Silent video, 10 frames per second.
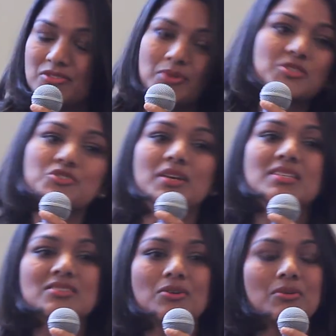from
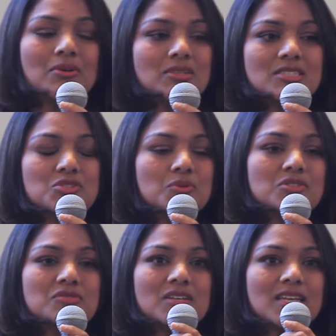stress or just want
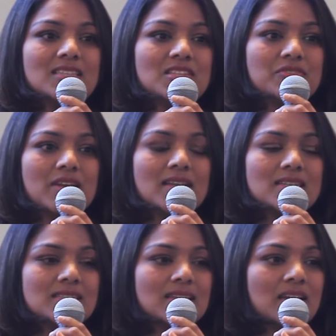to forget the
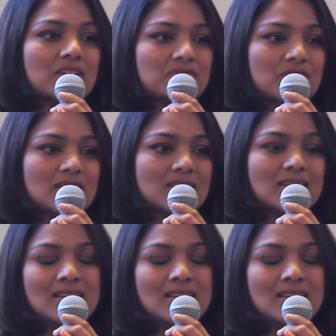reality and have fun,